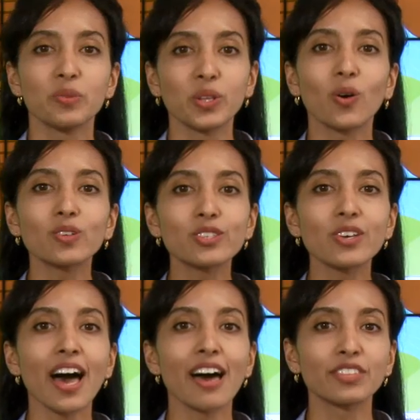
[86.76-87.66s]
You will
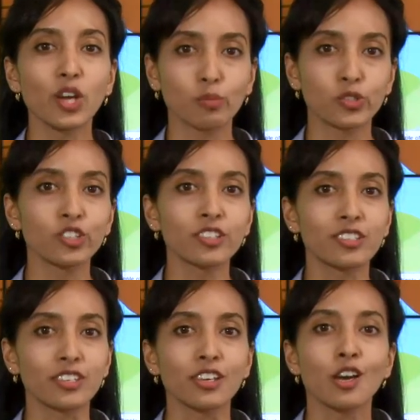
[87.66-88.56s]
also have the
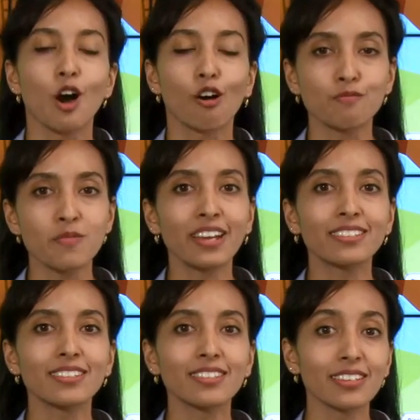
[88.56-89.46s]
opportunity of
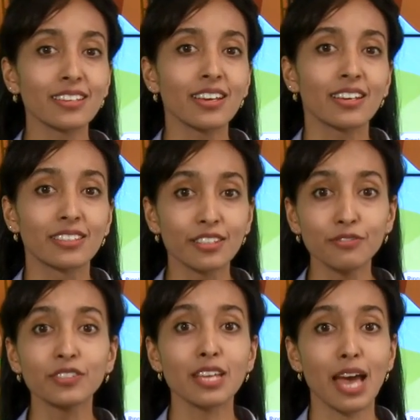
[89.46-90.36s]
practicing
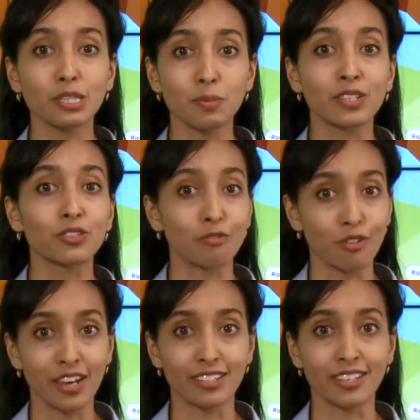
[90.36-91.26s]
different aspects of
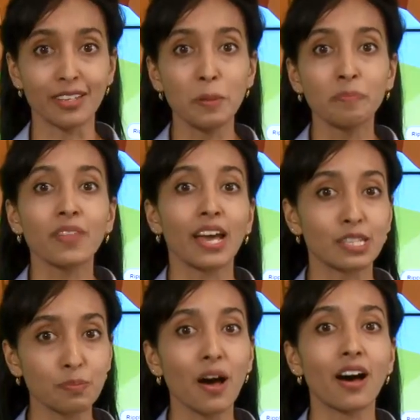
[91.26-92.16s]
writing
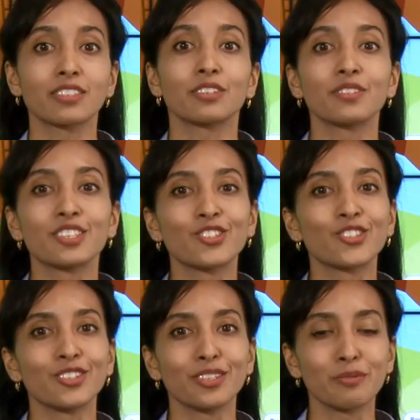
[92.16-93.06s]
as part of this
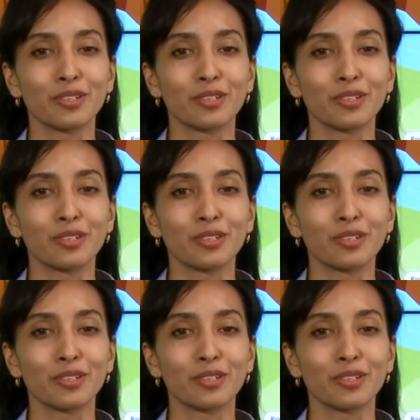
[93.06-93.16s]
journey